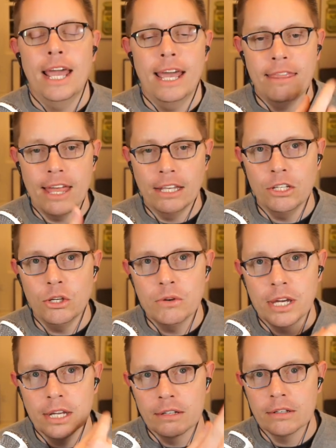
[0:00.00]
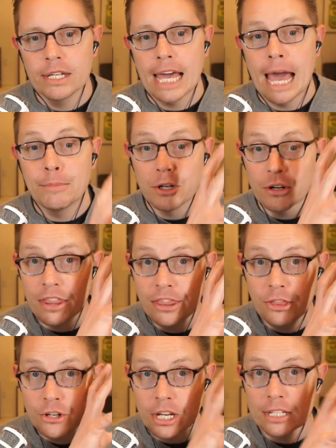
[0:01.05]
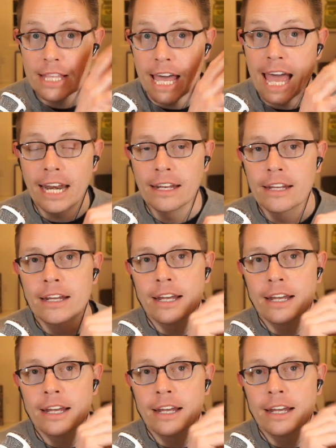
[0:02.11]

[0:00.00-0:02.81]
and then you can capture just that,